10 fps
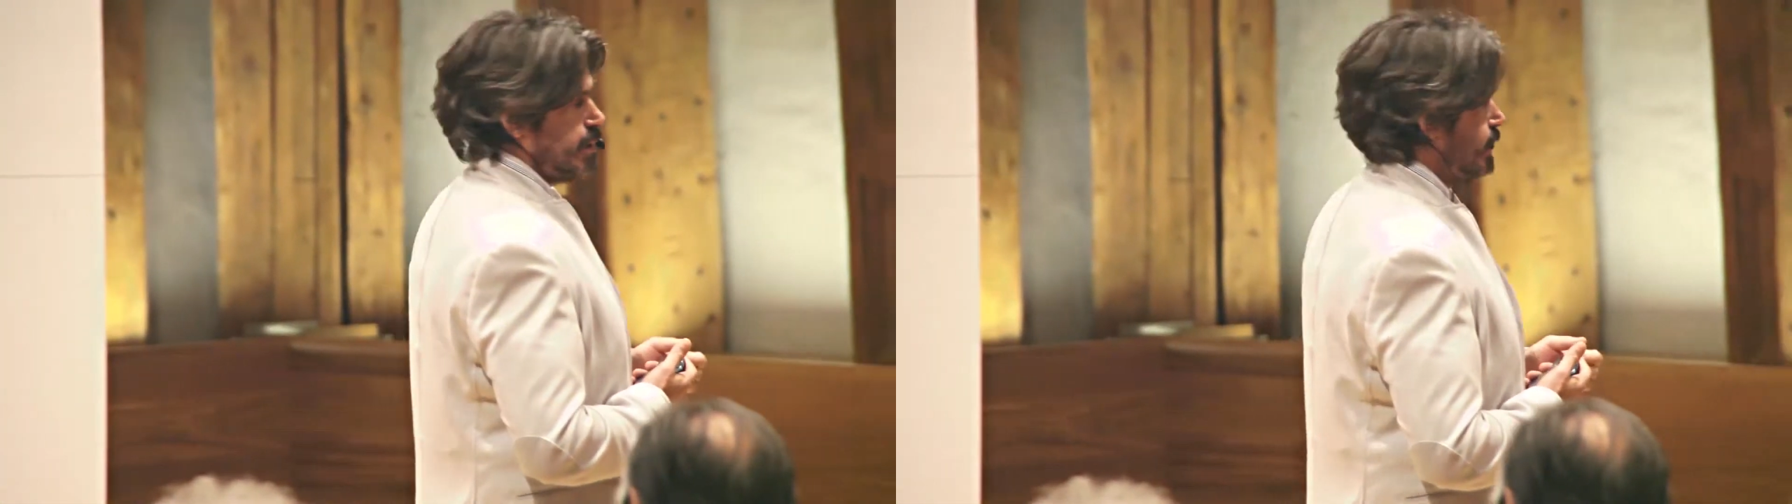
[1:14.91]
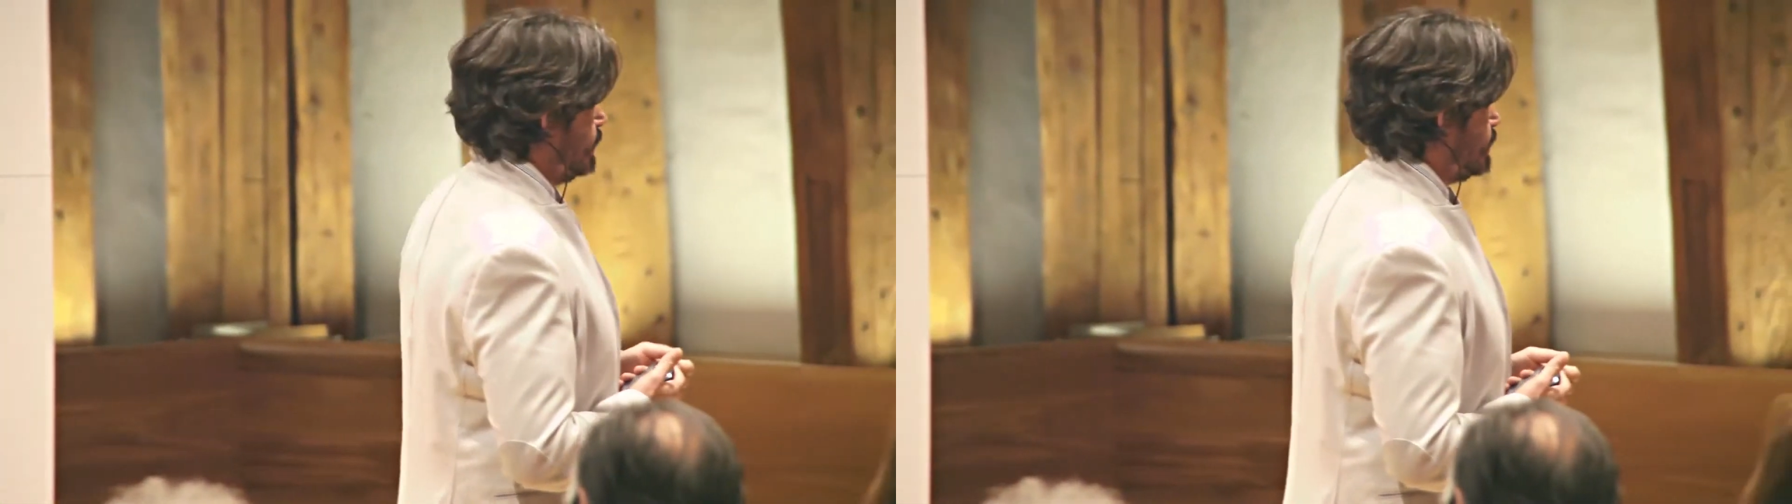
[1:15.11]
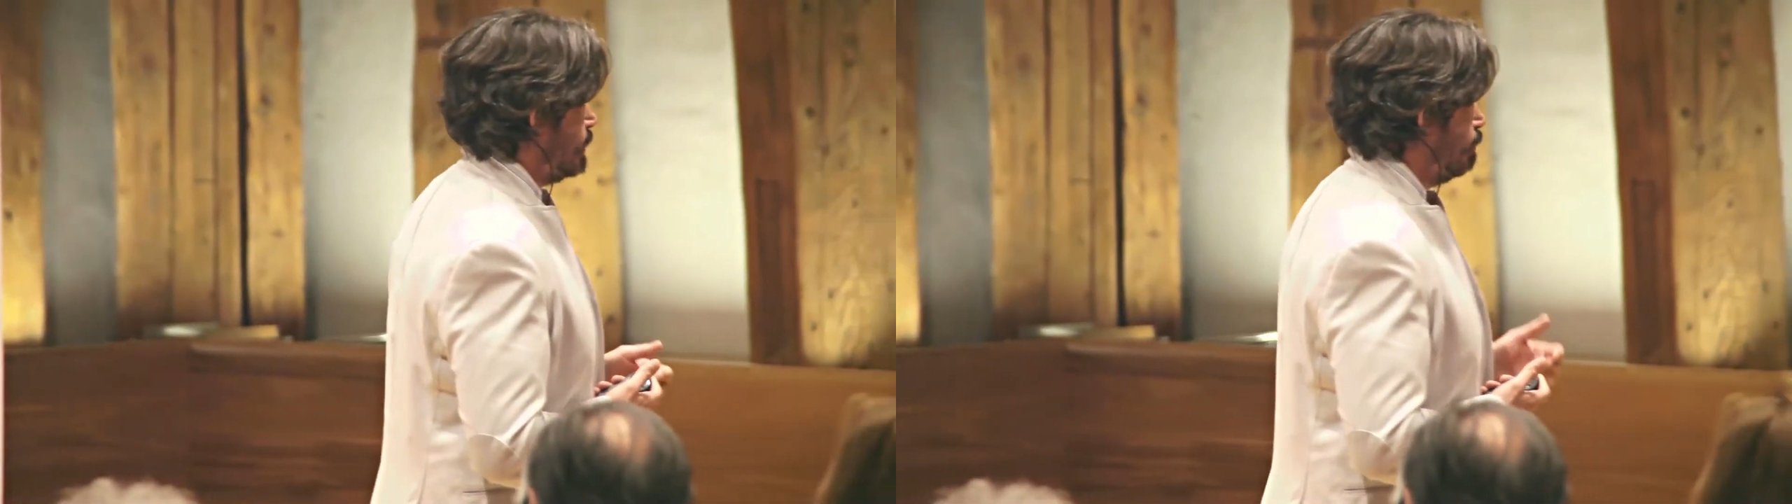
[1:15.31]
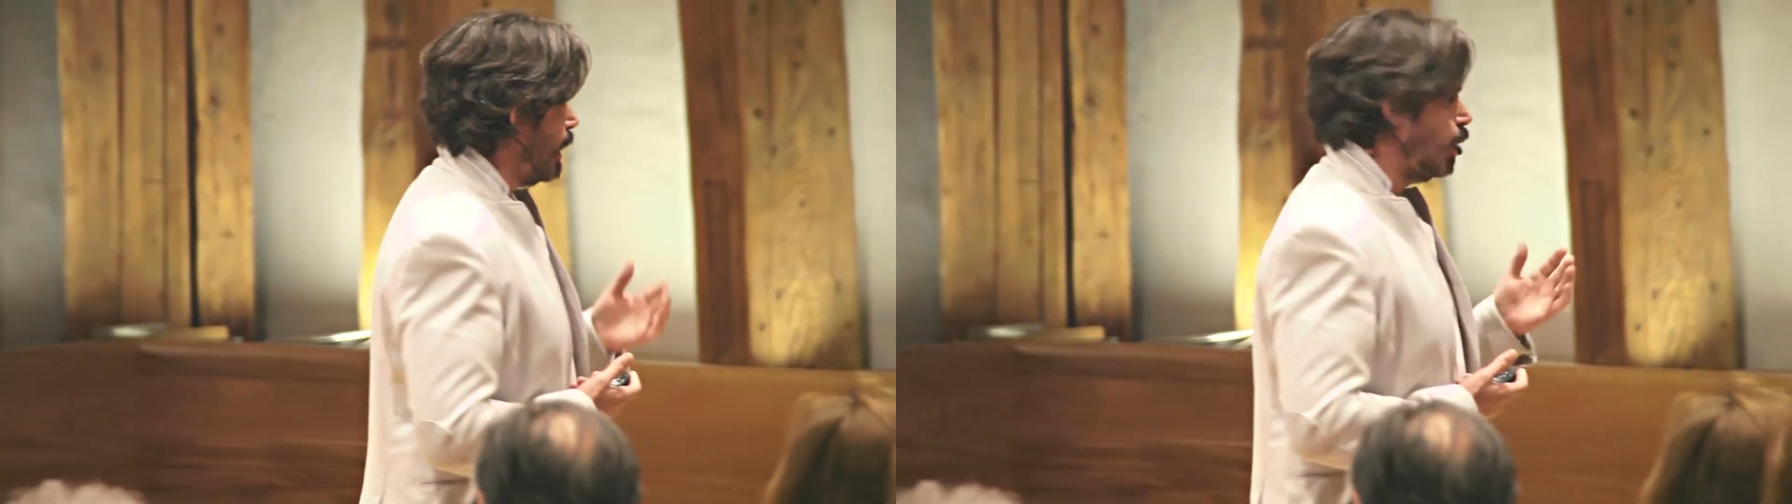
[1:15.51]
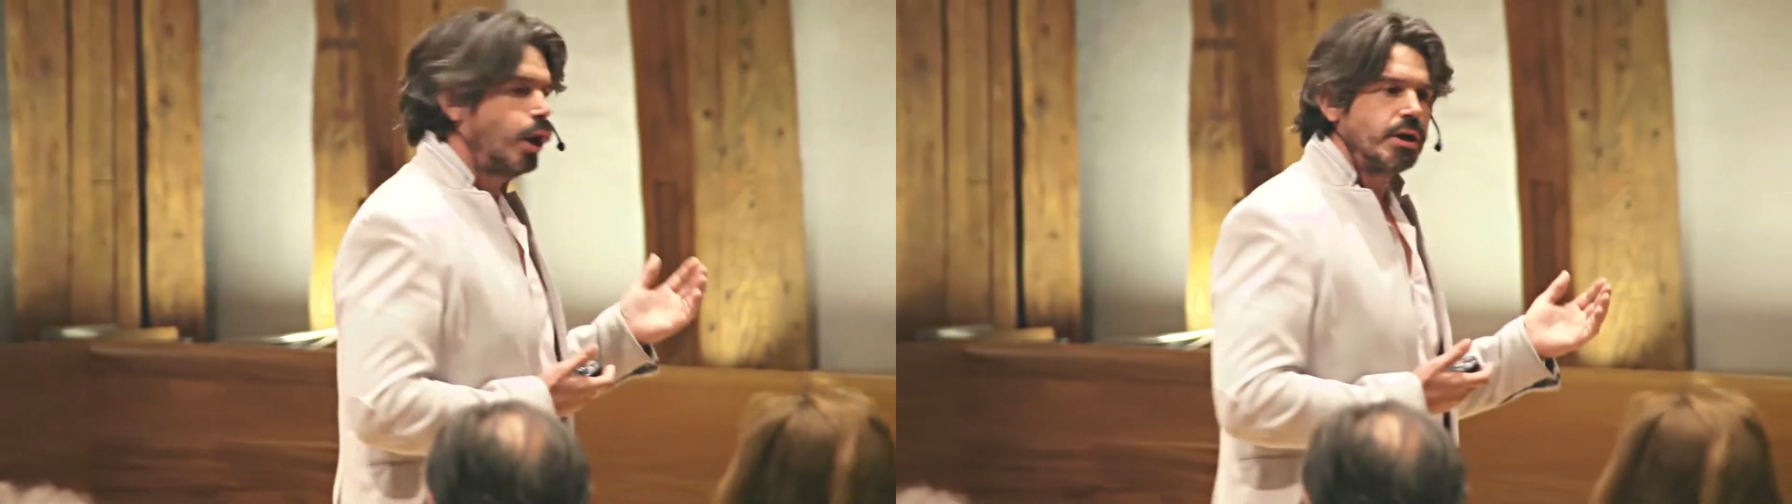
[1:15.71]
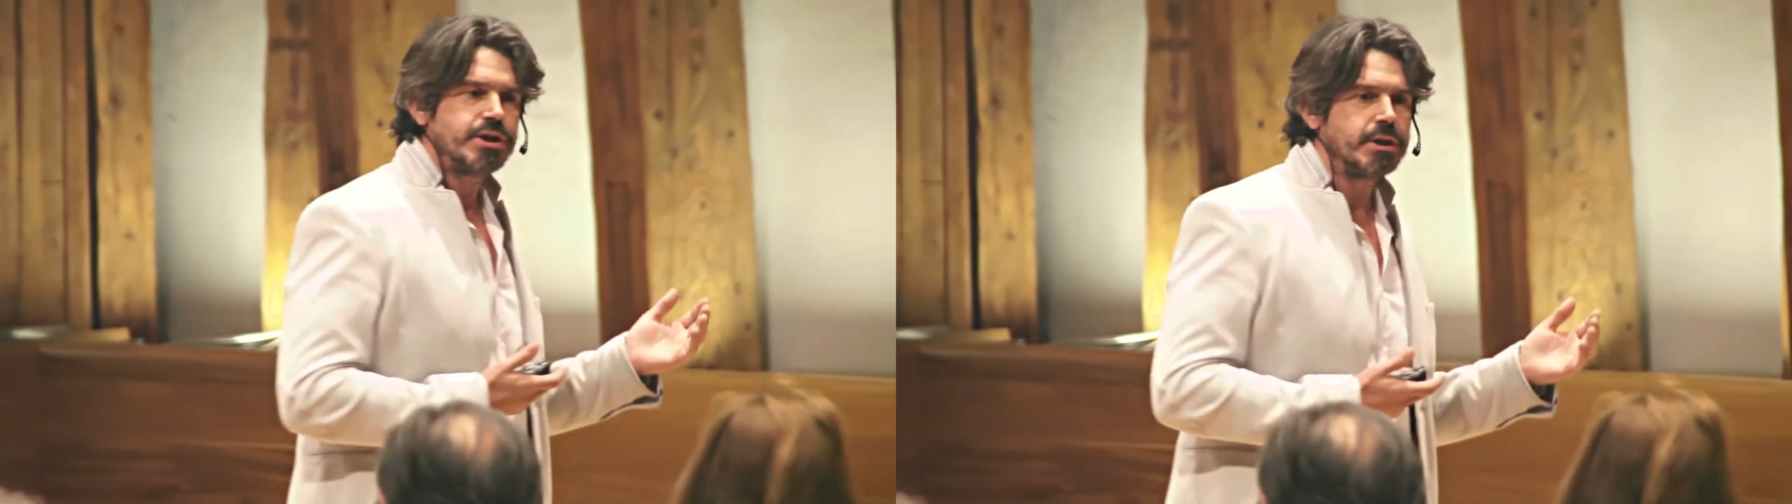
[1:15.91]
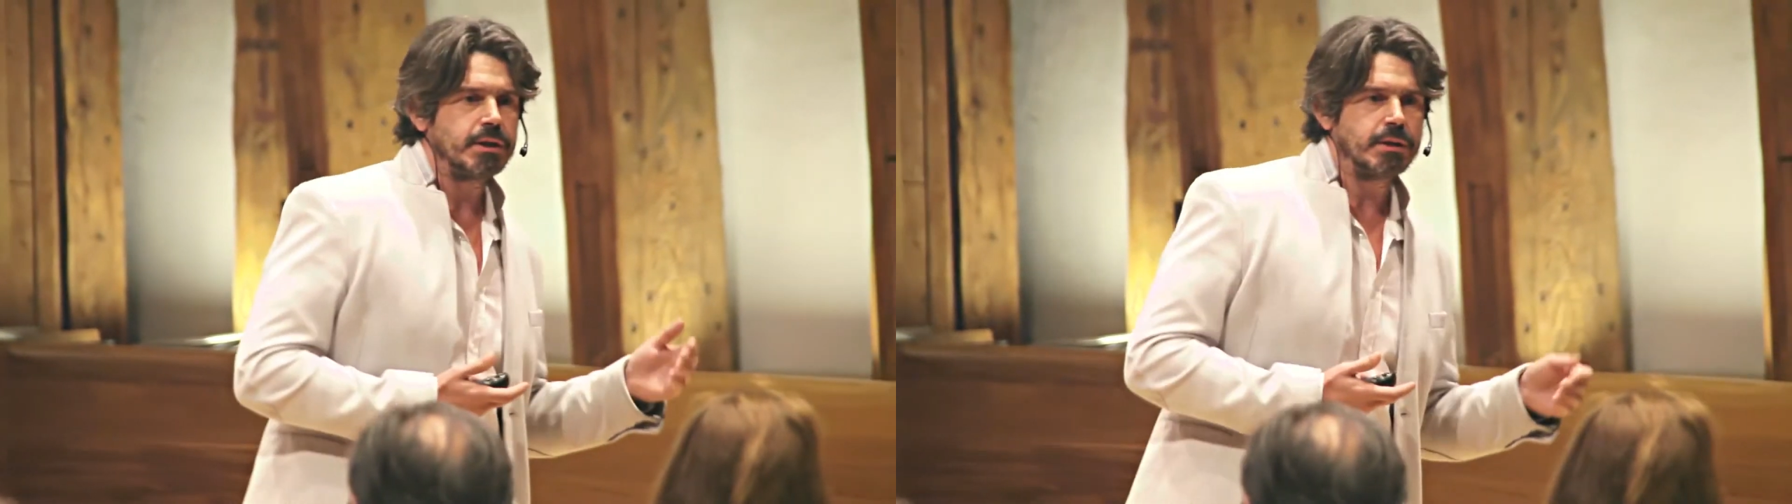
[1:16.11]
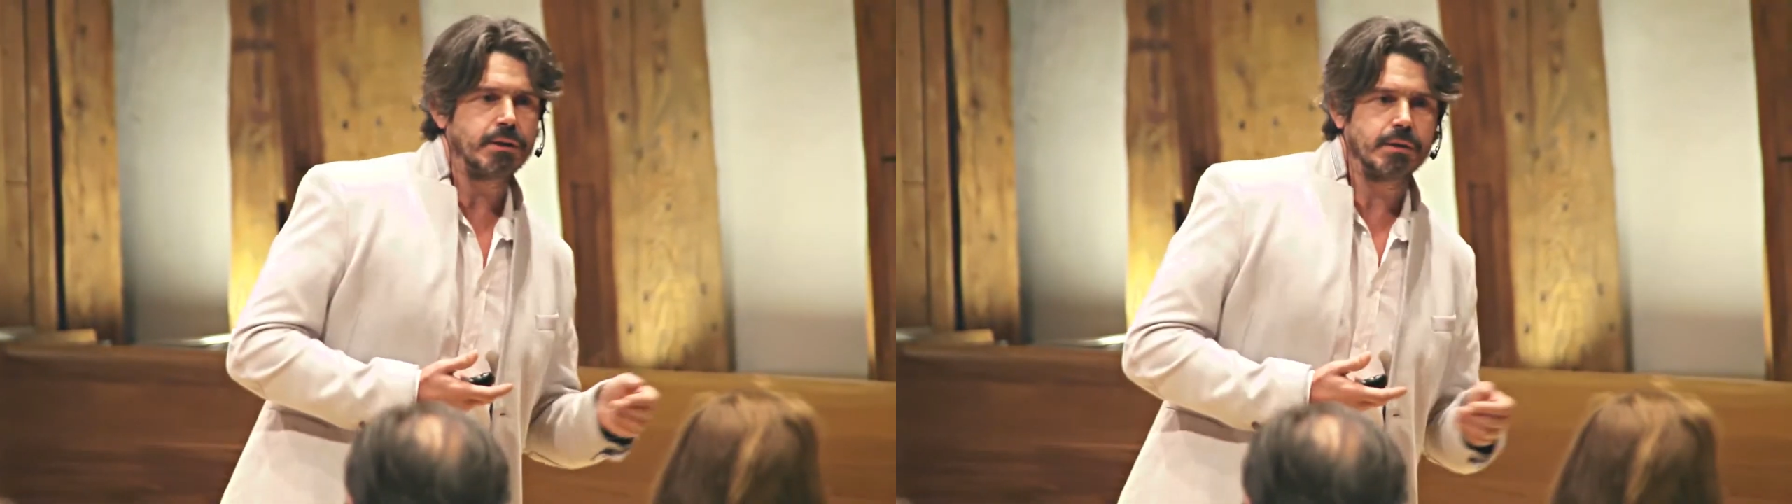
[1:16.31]
this
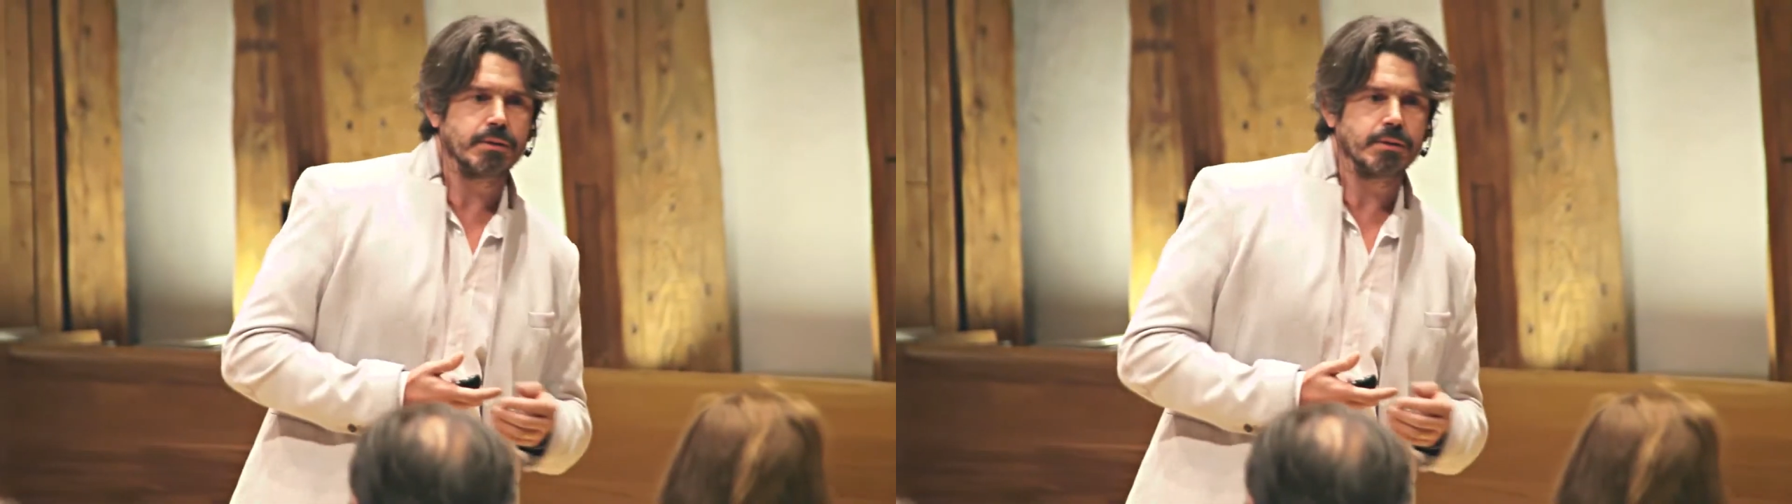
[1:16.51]
biology?